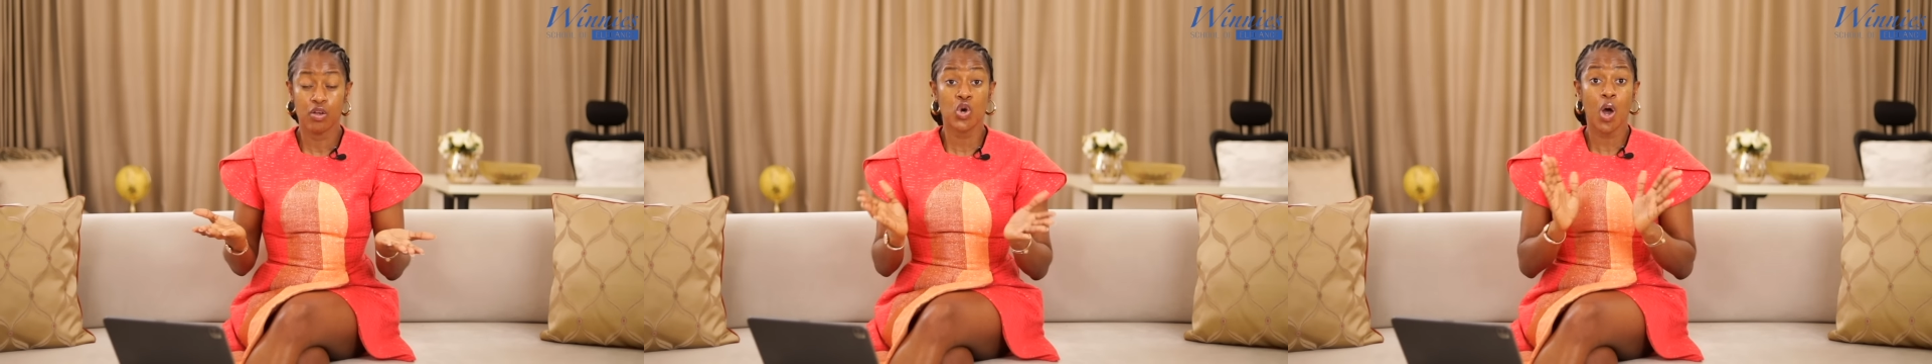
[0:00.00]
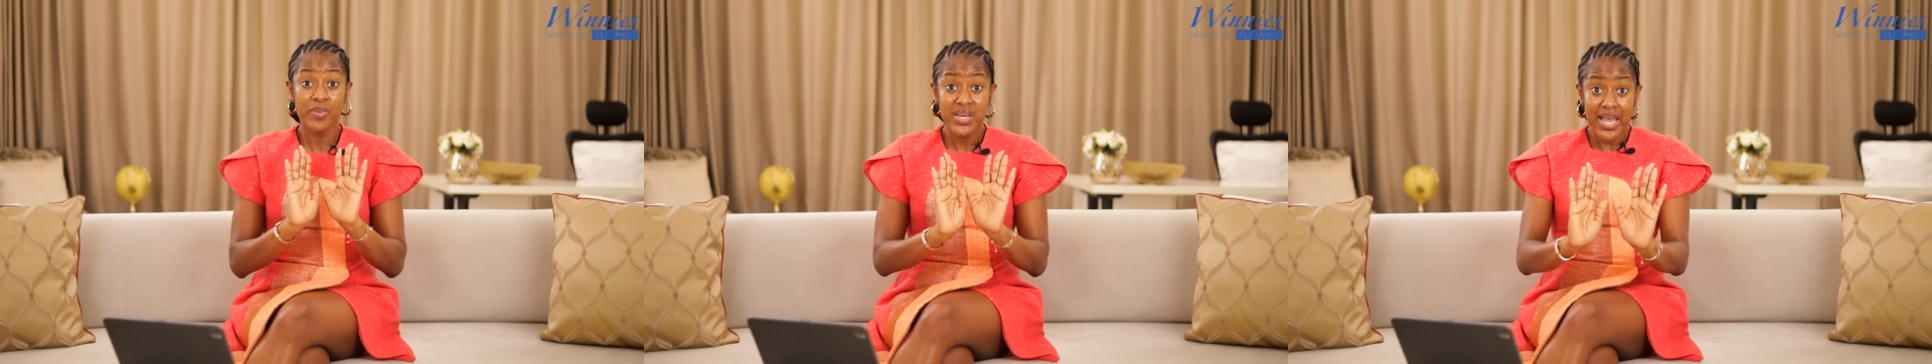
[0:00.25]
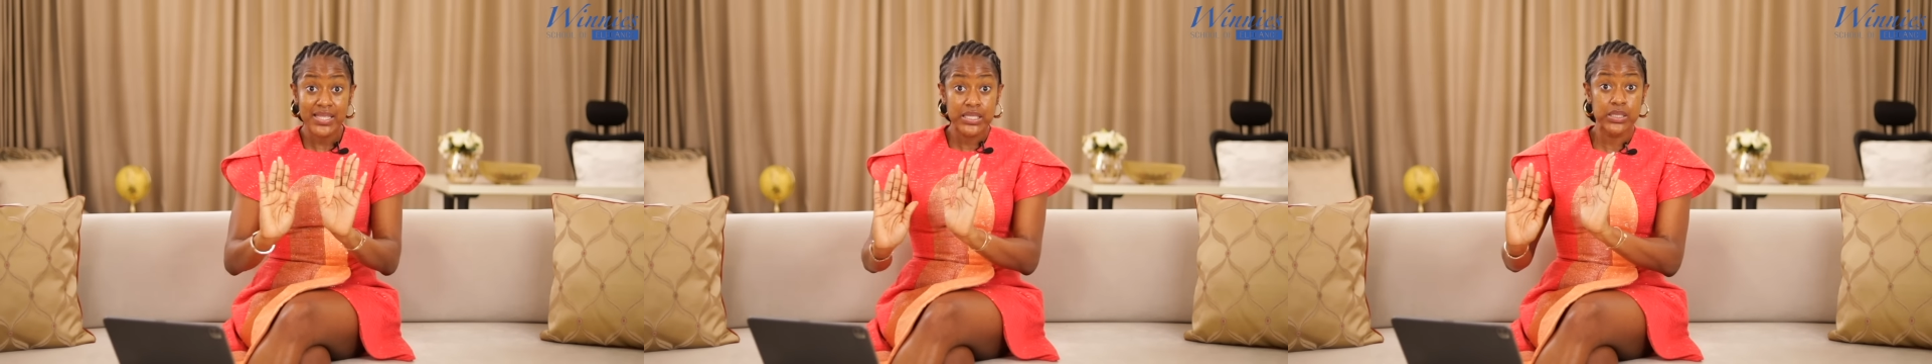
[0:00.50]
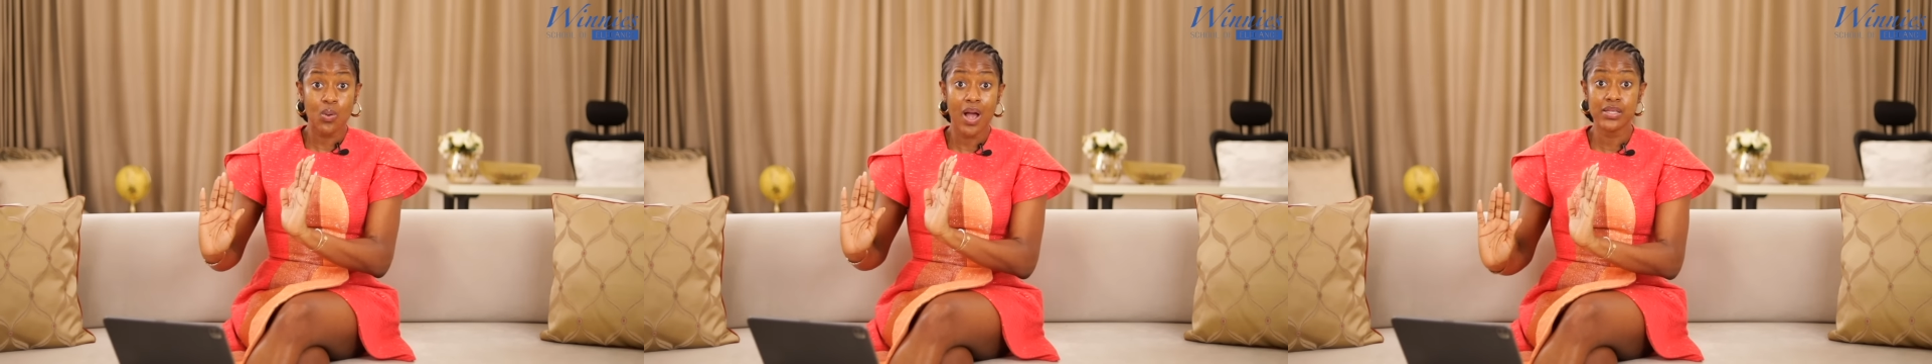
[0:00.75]
Communicate it
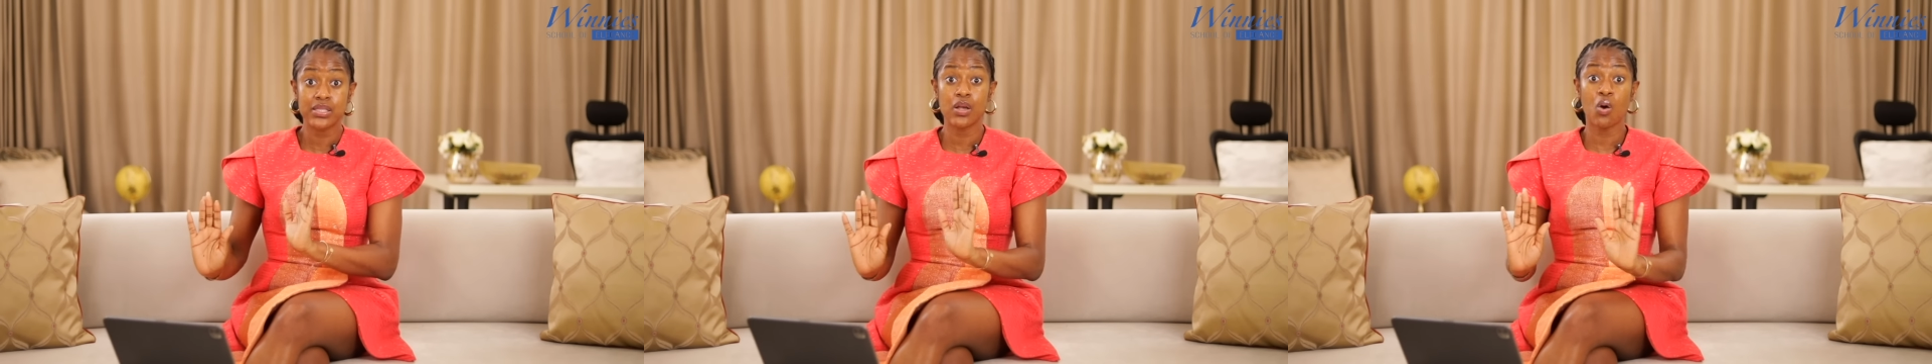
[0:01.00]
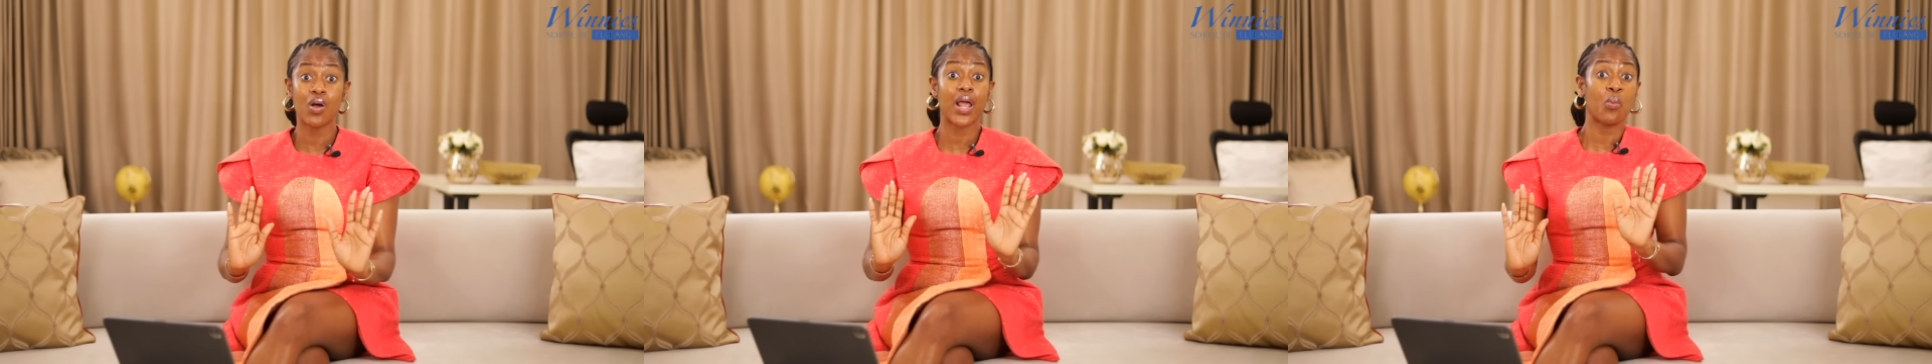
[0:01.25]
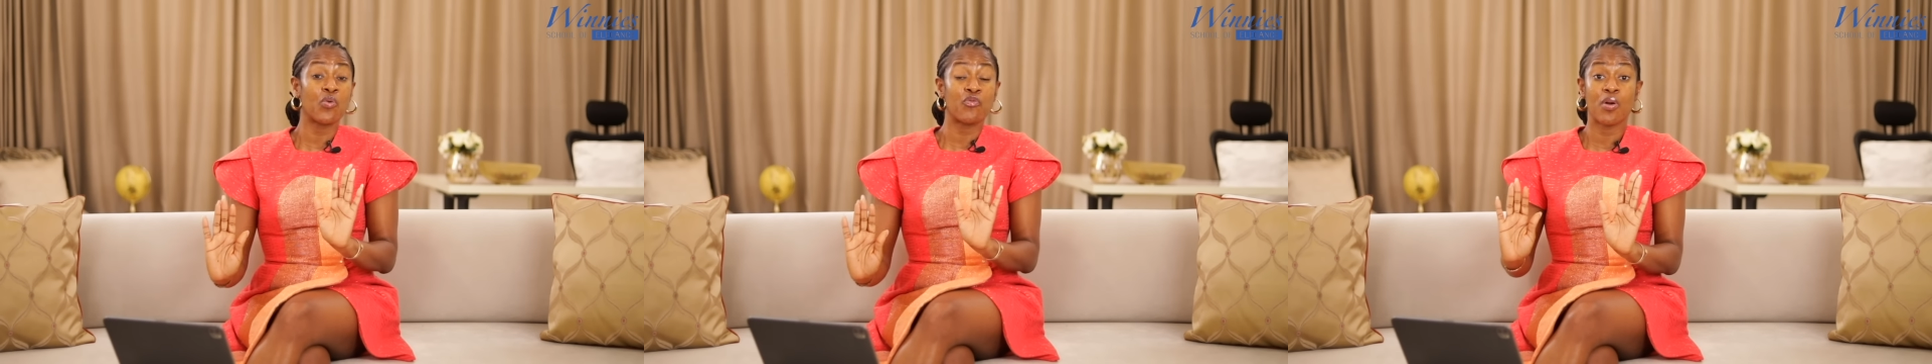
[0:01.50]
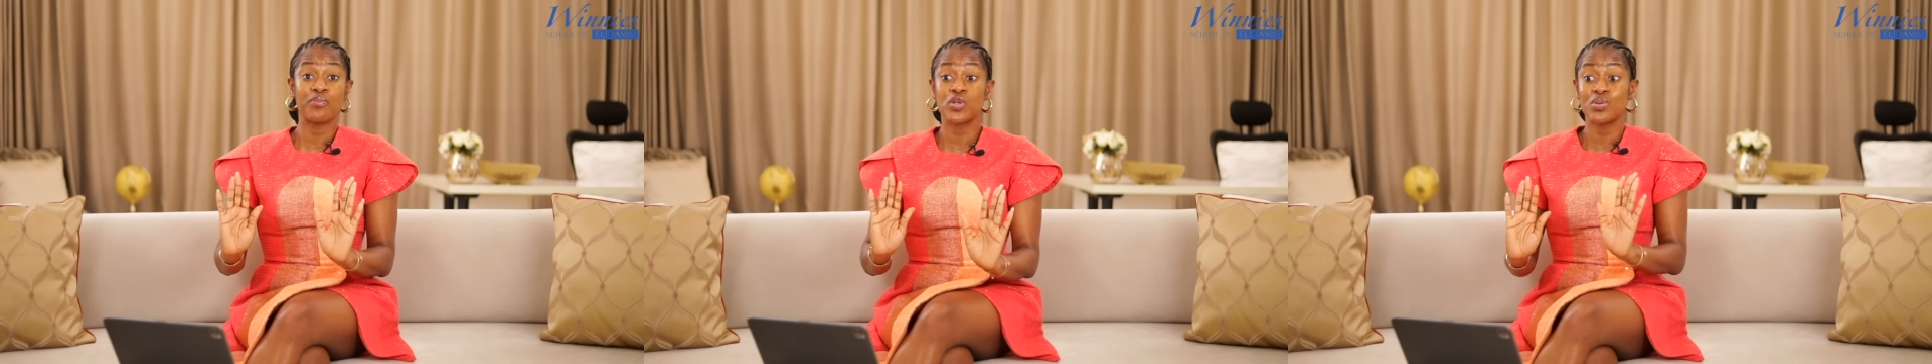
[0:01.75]
to her and say, all I want
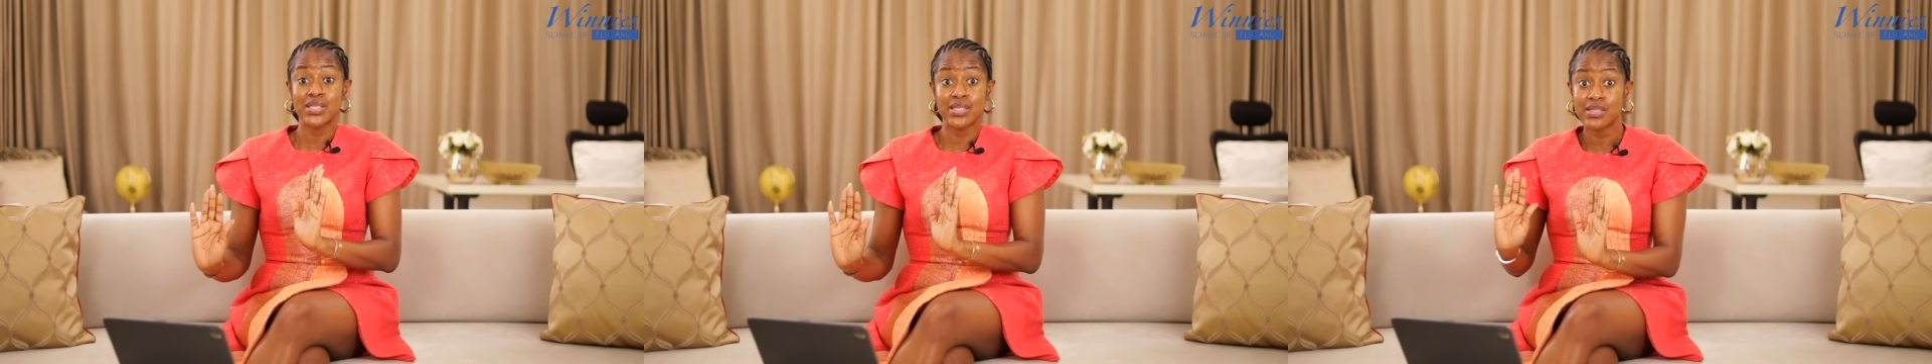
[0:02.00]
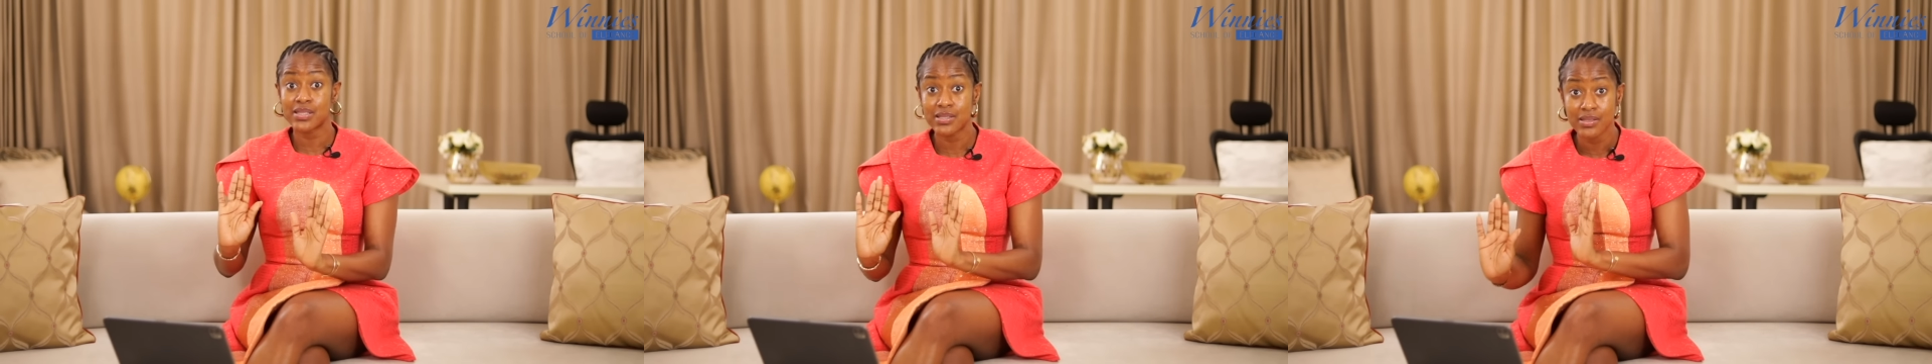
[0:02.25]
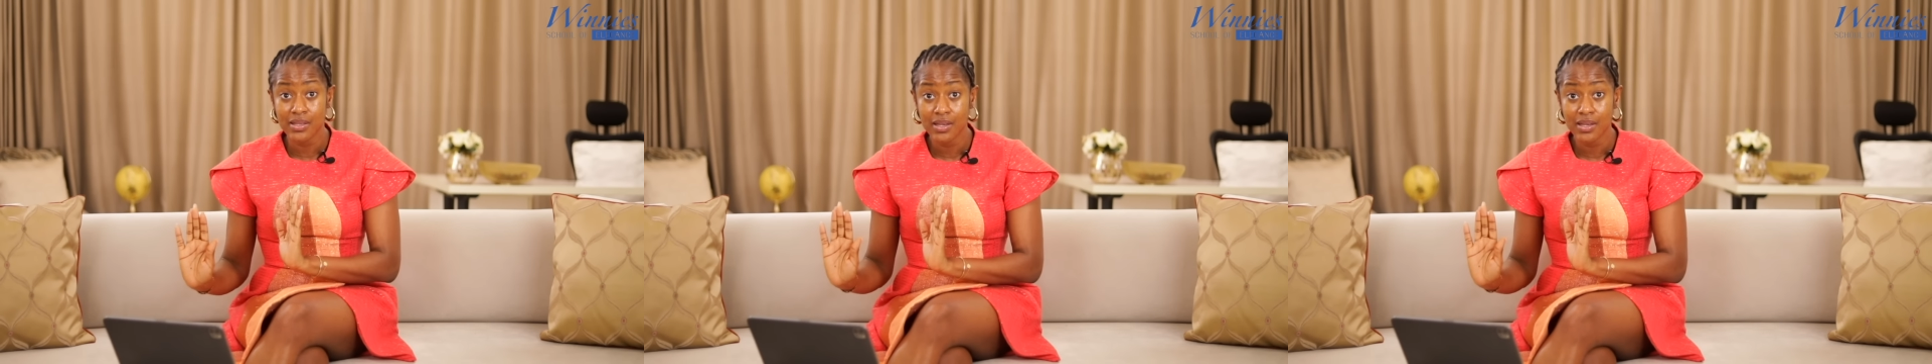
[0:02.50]
from you is this.